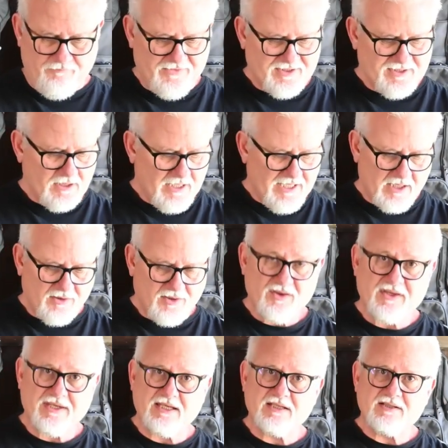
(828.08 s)
to
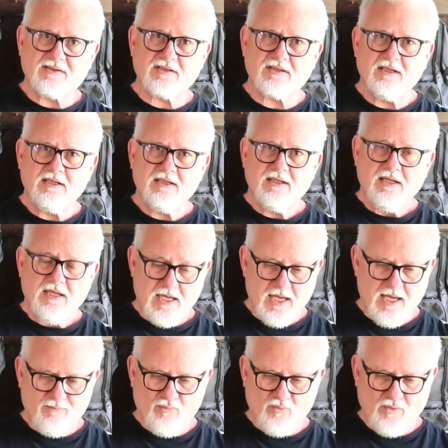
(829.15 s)
lengthen this
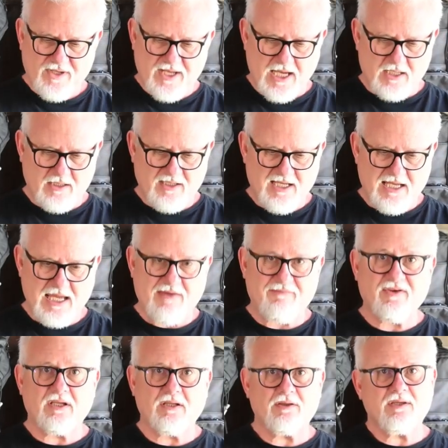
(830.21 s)
without
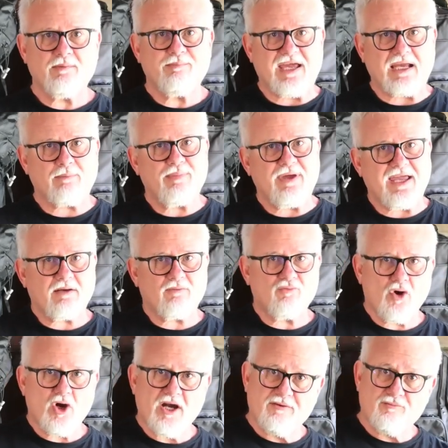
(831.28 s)
having the backpack
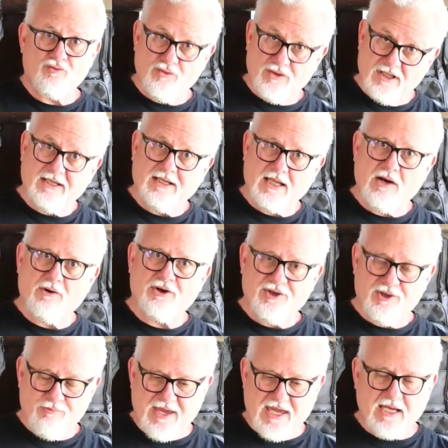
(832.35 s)
ride really low on
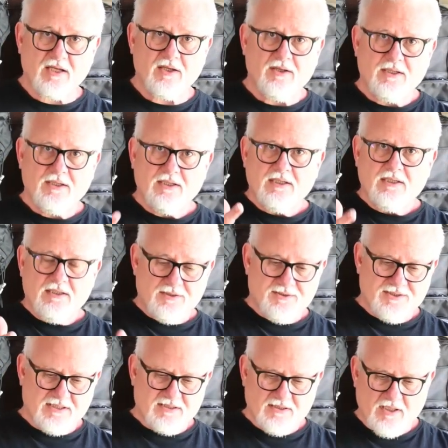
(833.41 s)
your back,
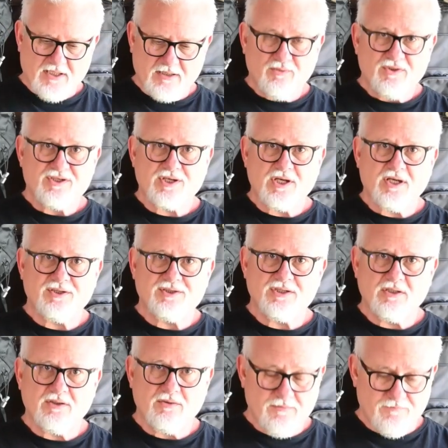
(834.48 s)
just like we showed
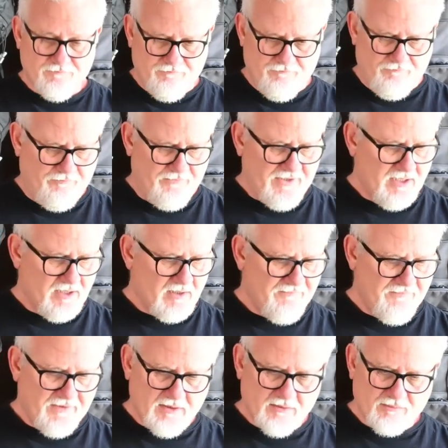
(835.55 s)
you in the
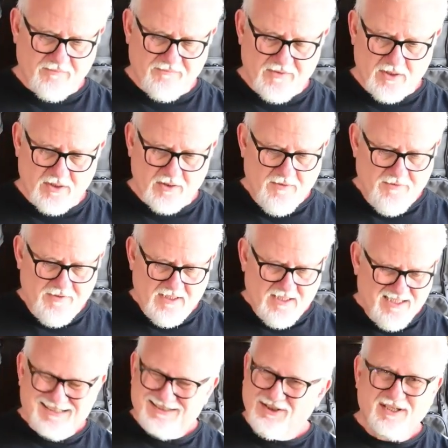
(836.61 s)
field review.
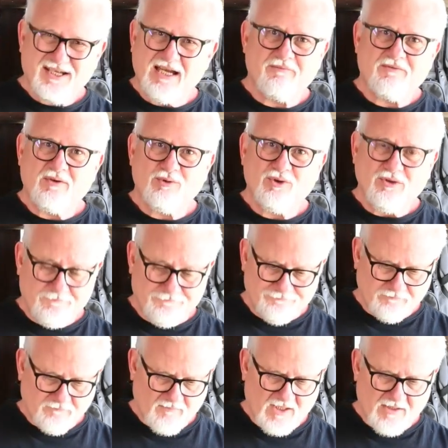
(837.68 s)
It's not comfortable
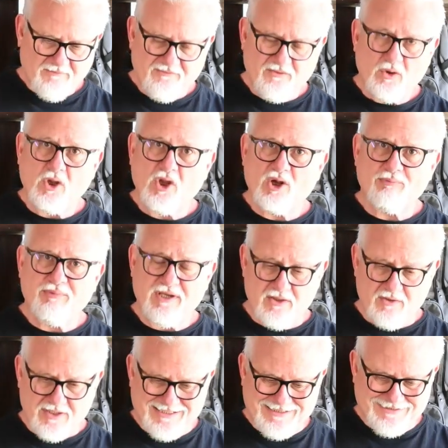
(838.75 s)
for long
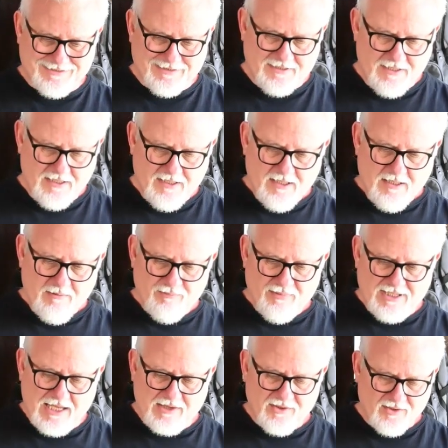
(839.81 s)
periods,
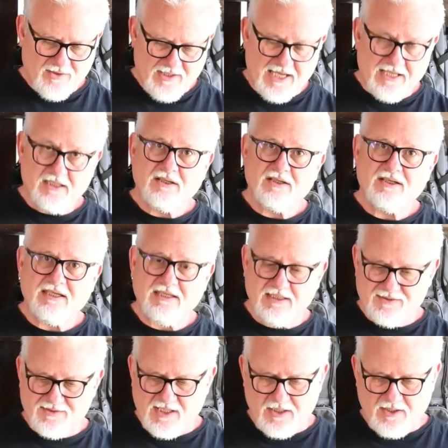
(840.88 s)
but other than that,
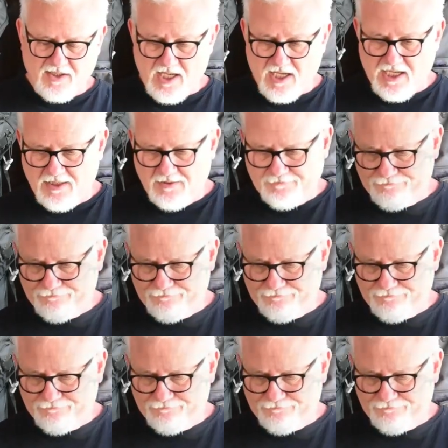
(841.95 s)
it's okay.